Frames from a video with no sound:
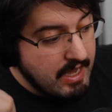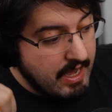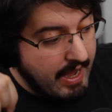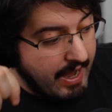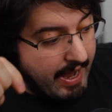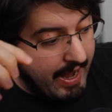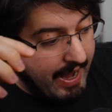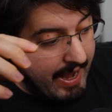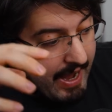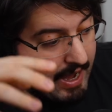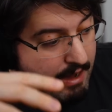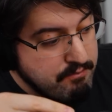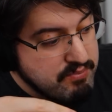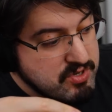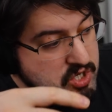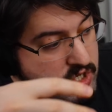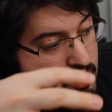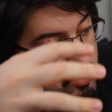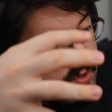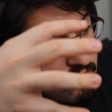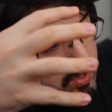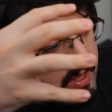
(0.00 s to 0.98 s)

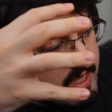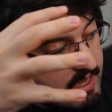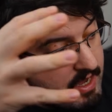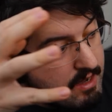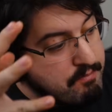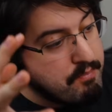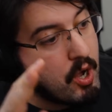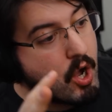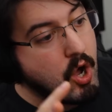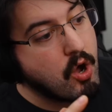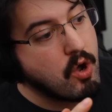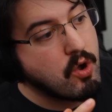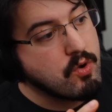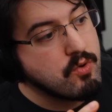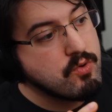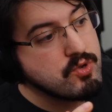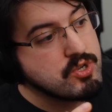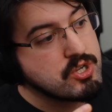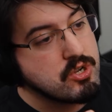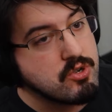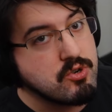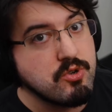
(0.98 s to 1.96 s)
absolutely
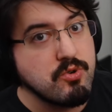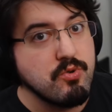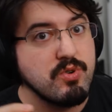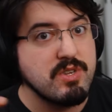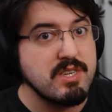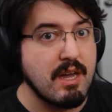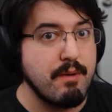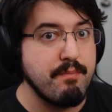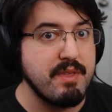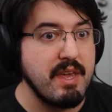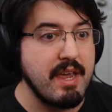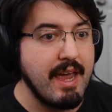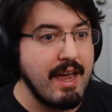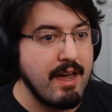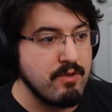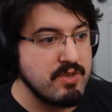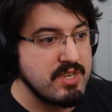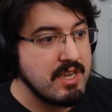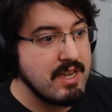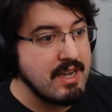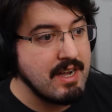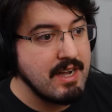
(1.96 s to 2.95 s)
opposed to something
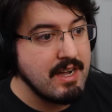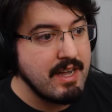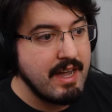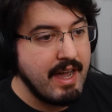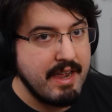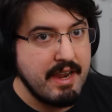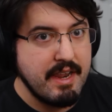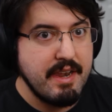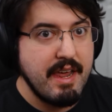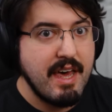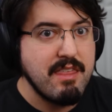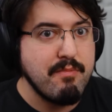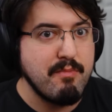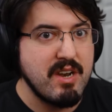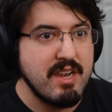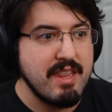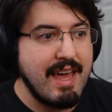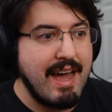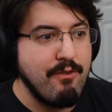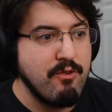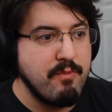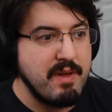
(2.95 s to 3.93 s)
else. An anathema to
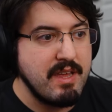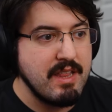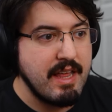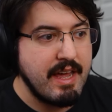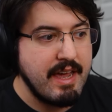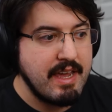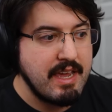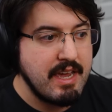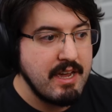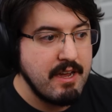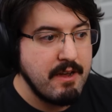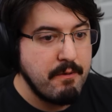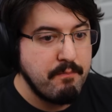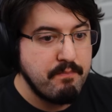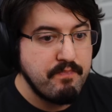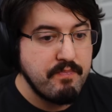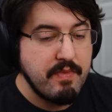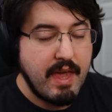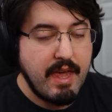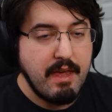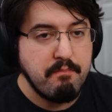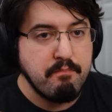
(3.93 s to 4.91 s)
that would be like
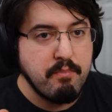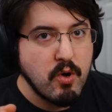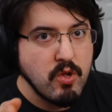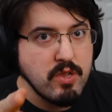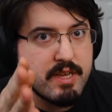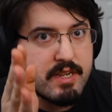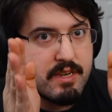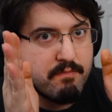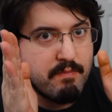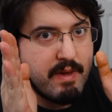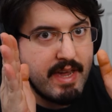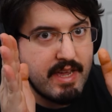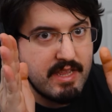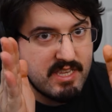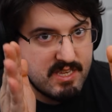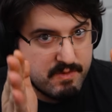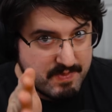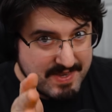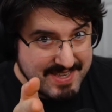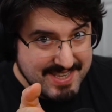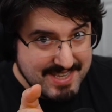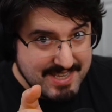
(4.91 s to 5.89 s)
a bullet made
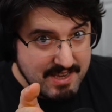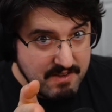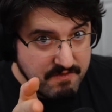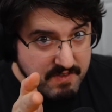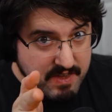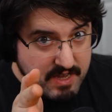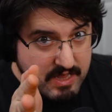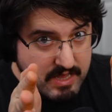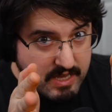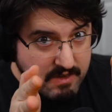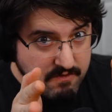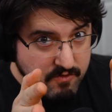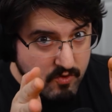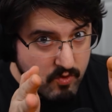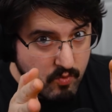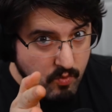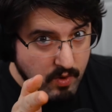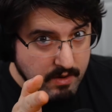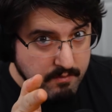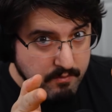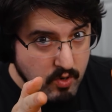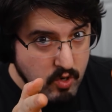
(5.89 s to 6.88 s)
specifically for
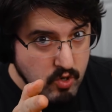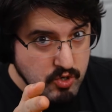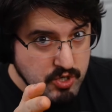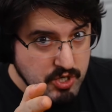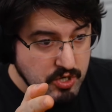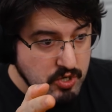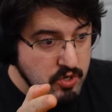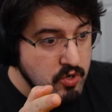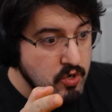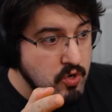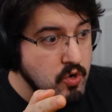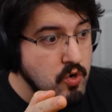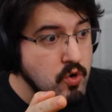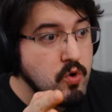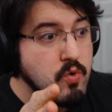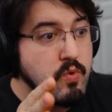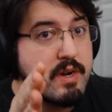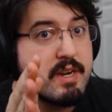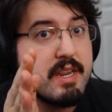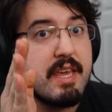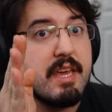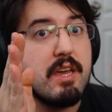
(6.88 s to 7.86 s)
one person who
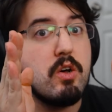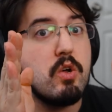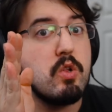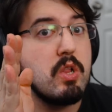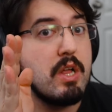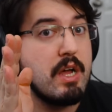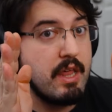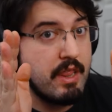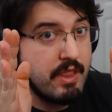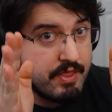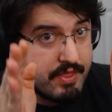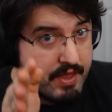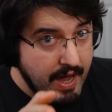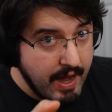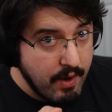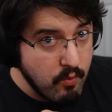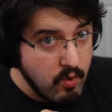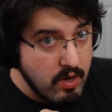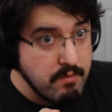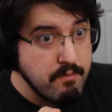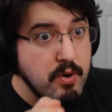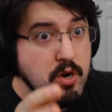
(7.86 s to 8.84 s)
would kill that
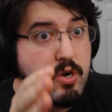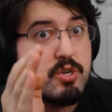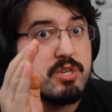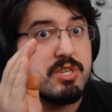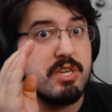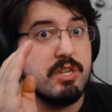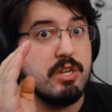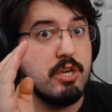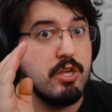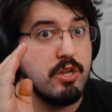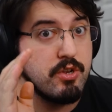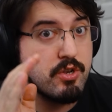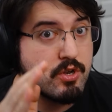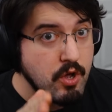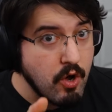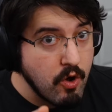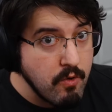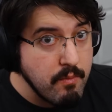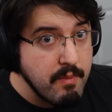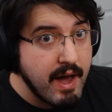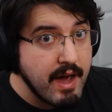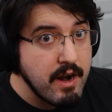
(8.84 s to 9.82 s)
one person
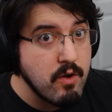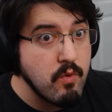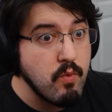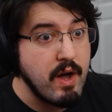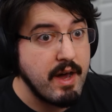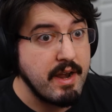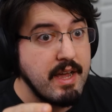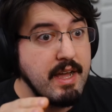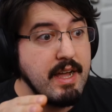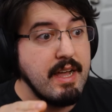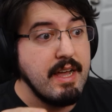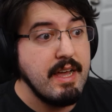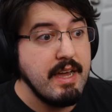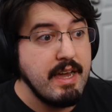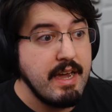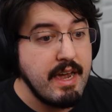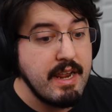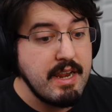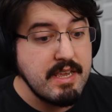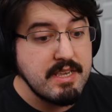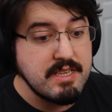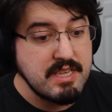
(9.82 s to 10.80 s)
no matter what.
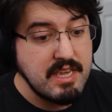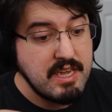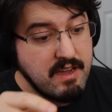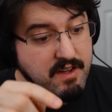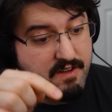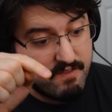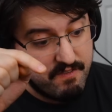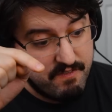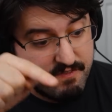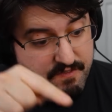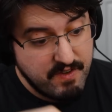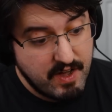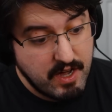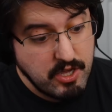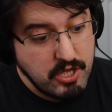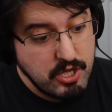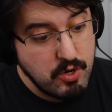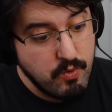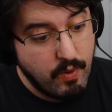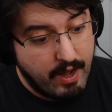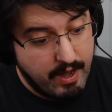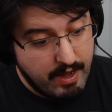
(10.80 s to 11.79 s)
It is the fuck
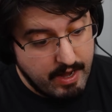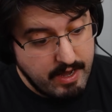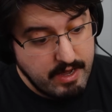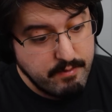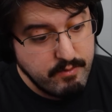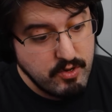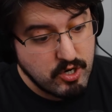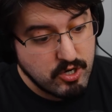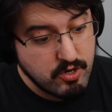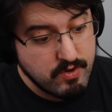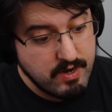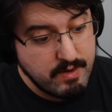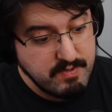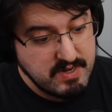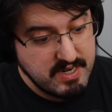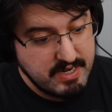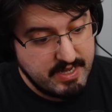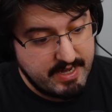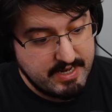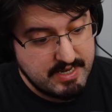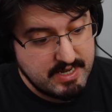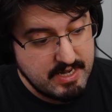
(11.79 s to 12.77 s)
you, I am your
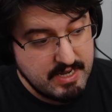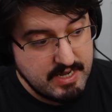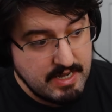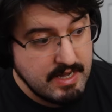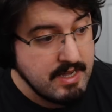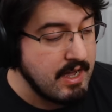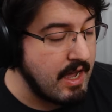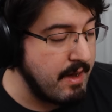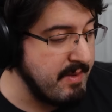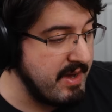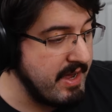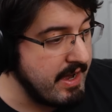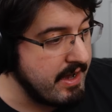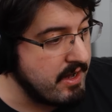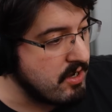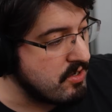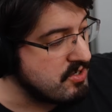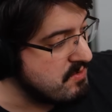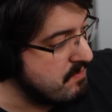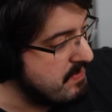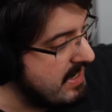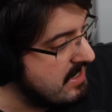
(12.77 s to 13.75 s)
kryptonite. I mean, I could
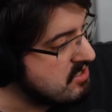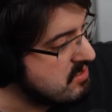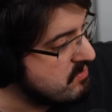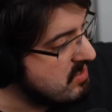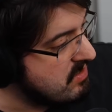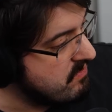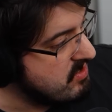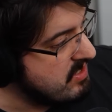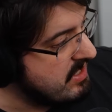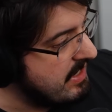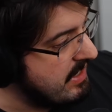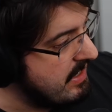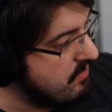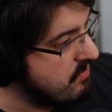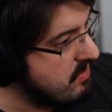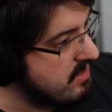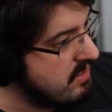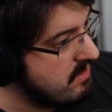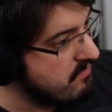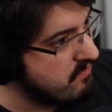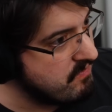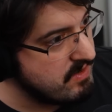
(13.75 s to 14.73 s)
also bash someone over the head
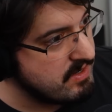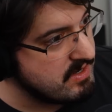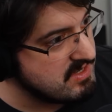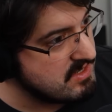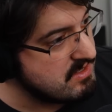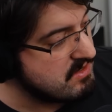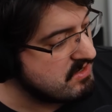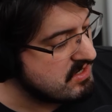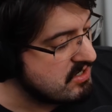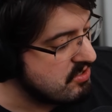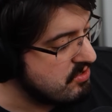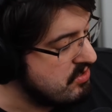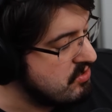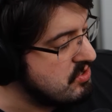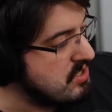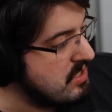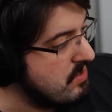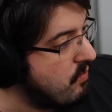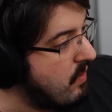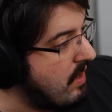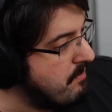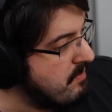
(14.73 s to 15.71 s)
with it if he has it, still
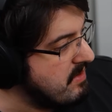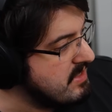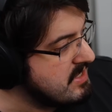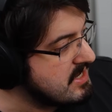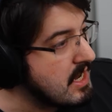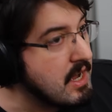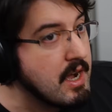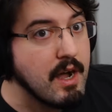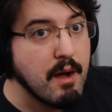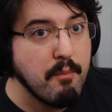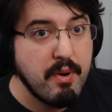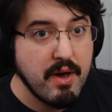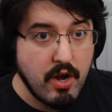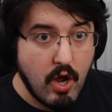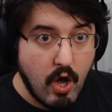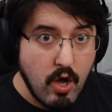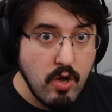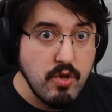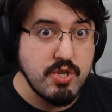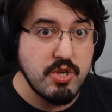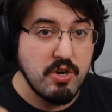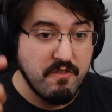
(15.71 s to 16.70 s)
usually weapons. But
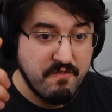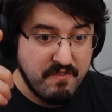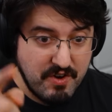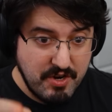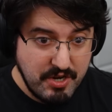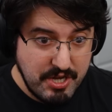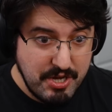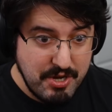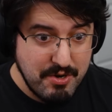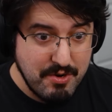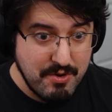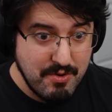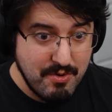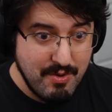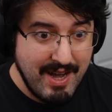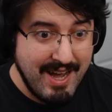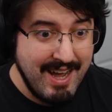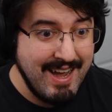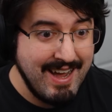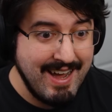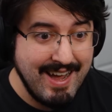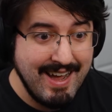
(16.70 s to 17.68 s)
also for you,
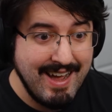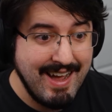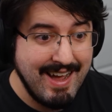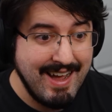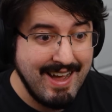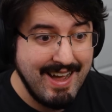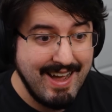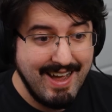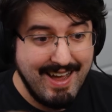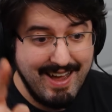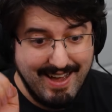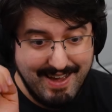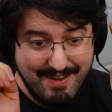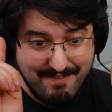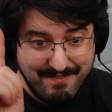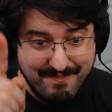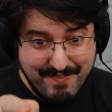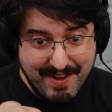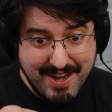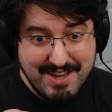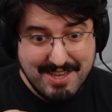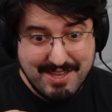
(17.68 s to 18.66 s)

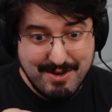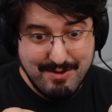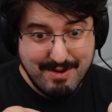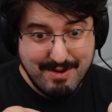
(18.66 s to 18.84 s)
fuck you in